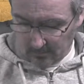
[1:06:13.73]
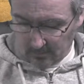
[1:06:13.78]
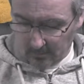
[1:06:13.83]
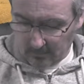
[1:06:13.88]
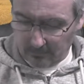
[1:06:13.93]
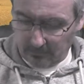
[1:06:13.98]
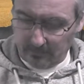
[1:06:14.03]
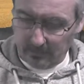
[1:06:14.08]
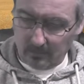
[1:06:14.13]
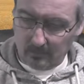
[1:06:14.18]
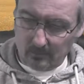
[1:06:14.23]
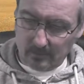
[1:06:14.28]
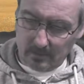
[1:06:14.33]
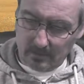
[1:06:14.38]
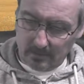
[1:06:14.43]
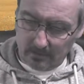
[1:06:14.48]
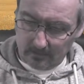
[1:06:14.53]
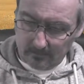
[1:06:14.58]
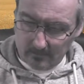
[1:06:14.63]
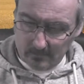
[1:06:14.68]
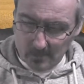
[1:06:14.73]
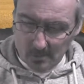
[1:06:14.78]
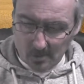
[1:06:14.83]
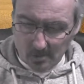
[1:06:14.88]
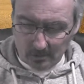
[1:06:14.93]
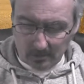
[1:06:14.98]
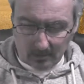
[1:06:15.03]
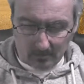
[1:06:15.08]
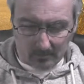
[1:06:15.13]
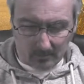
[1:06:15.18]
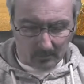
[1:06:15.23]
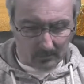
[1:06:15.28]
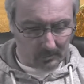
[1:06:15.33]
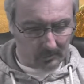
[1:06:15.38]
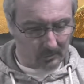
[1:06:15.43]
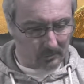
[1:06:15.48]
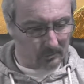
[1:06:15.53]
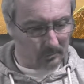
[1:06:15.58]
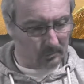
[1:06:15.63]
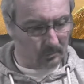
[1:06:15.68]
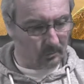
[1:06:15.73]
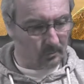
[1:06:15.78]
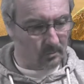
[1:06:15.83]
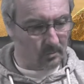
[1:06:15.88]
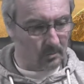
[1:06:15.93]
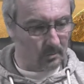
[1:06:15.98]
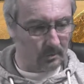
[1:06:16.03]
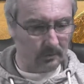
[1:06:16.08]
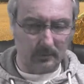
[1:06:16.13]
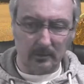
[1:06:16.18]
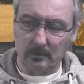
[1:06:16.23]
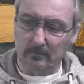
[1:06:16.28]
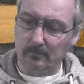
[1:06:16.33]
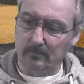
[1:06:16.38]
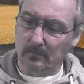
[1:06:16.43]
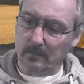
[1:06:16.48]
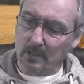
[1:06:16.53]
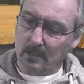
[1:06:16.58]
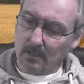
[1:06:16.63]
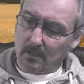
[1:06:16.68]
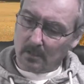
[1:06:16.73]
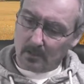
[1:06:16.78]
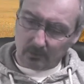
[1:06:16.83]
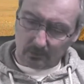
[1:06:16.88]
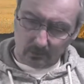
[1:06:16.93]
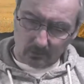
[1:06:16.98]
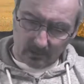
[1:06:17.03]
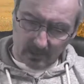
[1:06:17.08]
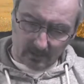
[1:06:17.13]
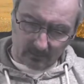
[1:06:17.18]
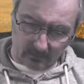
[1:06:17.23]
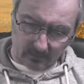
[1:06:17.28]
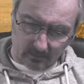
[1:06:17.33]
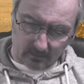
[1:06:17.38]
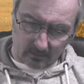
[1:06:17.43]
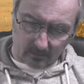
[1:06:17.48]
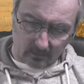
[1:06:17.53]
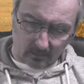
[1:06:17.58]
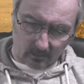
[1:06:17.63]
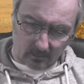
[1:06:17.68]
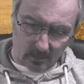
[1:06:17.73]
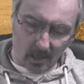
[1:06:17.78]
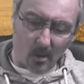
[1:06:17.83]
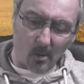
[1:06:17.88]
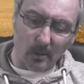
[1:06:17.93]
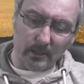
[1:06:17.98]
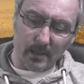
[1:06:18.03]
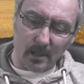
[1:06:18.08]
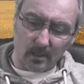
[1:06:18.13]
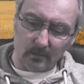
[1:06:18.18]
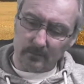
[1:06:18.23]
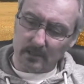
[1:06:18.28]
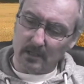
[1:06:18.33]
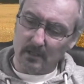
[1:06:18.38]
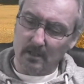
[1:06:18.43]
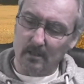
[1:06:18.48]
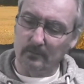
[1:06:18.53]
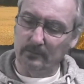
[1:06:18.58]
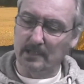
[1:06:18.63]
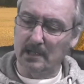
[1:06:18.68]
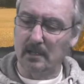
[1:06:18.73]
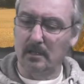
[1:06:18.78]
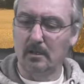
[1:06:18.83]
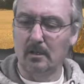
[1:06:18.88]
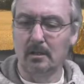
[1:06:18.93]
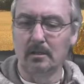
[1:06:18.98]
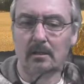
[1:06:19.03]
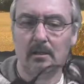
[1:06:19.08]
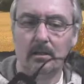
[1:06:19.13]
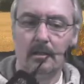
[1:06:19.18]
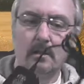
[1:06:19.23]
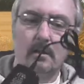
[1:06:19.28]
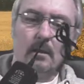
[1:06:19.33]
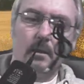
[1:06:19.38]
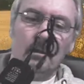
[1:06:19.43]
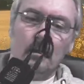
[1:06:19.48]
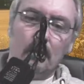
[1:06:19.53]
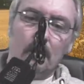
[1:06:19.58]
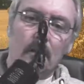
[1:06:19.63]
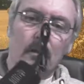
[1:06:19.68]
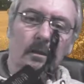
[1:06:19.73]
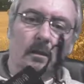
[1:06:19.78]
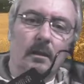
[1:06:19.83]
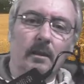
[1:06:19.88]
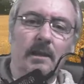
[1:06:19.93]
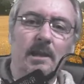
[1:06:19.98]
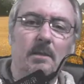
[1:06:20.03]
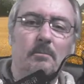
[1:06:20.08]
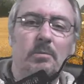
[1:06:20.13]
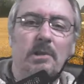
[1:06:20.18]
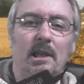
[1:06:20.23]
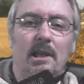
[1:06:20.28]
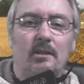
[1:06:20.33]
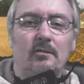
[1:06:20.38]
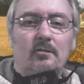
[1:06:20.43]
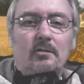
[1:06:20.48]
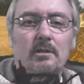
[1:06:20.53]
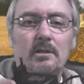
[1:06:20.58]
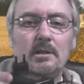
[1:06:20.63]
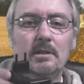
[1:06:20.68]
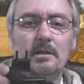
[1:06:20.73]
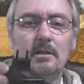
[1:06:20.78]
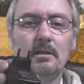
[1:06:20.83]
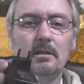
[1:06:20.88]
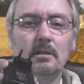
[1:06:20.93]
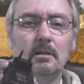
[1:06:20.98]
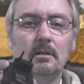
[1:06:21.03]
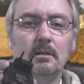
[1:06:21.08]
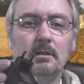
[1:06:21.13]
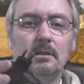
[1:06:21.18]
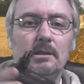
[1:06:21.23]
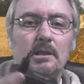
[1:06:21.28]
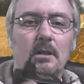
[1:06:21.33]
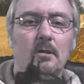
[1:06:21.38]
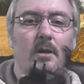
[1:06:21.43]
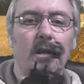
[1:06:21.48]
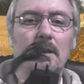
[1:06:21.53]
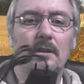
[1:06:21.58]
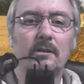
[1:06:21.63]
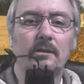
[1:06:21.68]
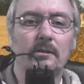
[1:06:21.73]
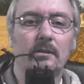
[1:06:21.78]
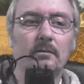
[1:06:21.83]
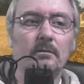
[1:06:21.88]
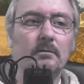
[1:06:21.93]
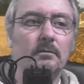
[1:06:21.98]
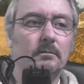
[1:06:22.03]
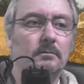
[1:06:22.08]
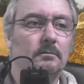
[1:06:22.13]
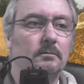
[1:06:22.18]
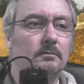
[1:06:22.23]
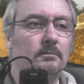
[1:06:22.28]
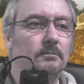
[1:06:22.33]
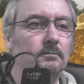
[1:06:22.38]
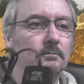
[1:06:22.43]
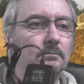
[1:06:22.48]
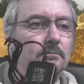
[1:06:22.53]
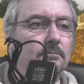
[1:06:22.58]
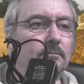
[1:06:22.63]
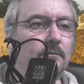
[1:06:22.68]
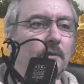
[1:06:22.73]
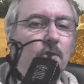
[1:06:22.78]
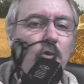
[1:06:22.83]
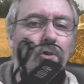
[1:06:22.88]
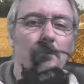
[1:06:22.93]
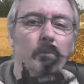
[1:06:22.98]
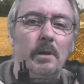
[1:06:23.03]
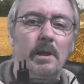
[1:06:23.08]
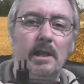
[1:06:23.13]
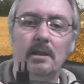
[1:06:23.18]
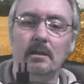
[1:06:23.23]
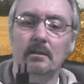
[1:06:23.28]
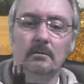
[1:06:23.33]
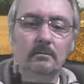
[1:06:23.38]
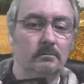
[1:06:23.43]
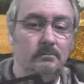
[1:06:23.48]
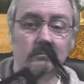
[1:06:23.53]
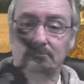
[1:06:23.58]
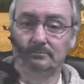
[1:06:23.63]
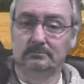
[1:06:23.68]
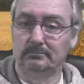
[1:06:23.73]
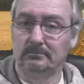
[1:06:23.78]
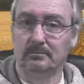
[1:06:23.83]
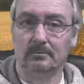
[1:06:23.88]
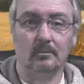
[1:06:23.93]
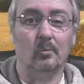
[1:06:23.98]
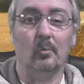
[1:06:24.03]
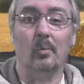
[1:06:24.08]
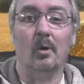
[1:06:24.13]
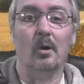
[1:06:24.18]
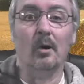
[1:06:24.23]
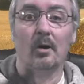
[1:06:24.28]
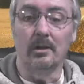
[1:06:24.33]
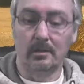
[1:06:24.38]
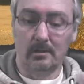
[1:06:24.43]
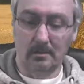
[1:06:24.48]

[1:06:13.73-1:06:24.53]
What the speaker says: think one of these are mine, I'm not sure because I took it out. Oh, I know, no, tell a lie. The obligatory US 2-pin, Y,